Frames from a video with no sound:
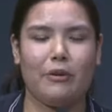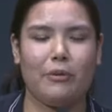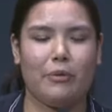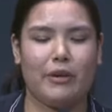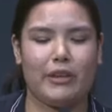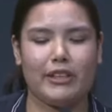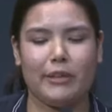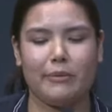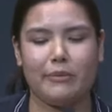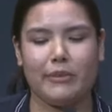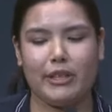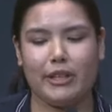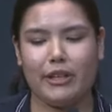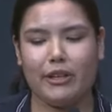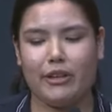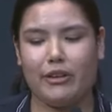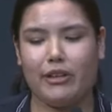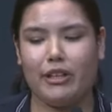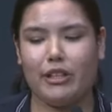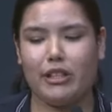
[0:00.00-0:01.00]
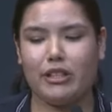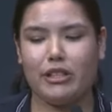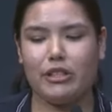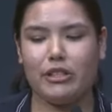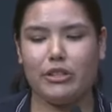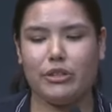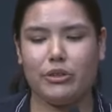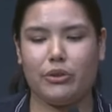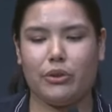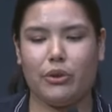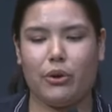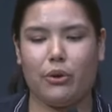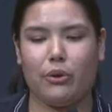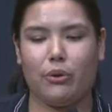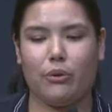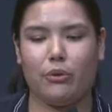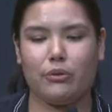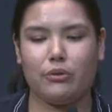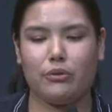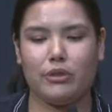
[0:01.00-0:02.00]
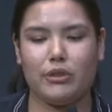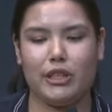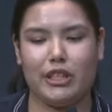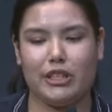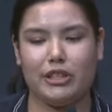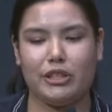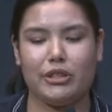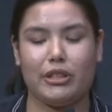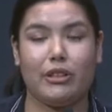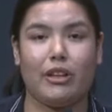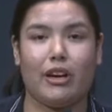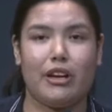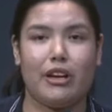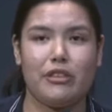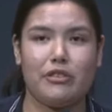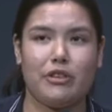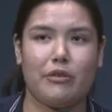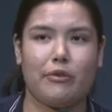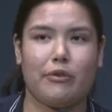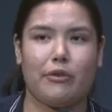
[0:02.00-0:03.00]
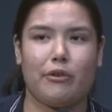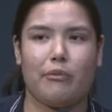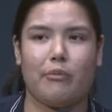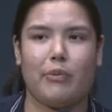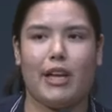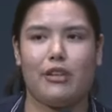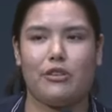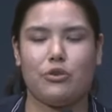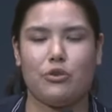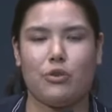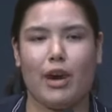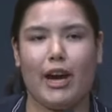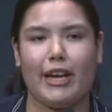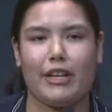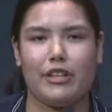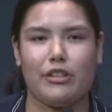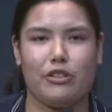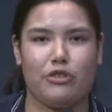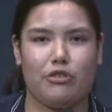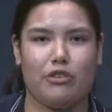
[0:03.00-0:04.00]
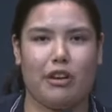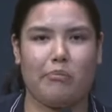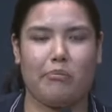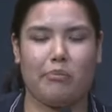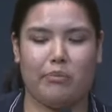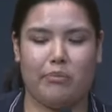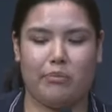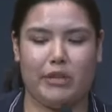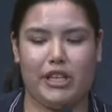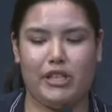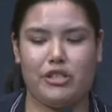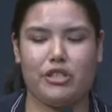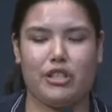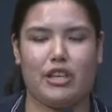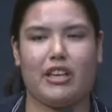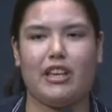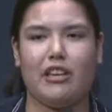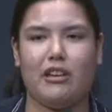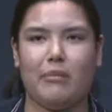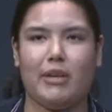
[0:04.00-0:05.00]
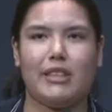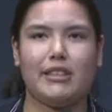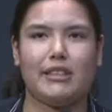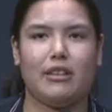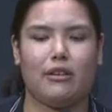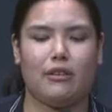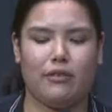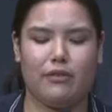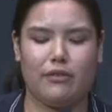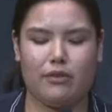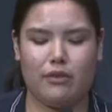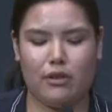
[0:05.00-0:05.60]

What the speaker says: worked up the courage to go into the laundry room and try to drink bleach and kill myself.